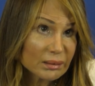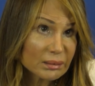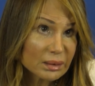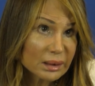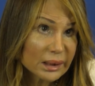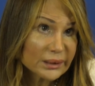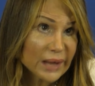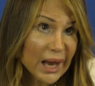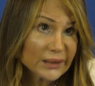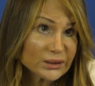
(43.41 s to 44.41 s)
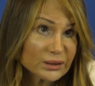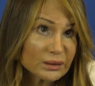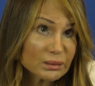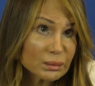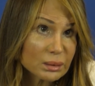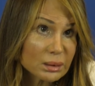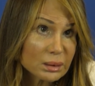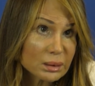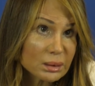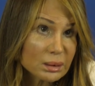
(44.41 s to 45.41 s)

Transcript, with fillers: Oh, and I do?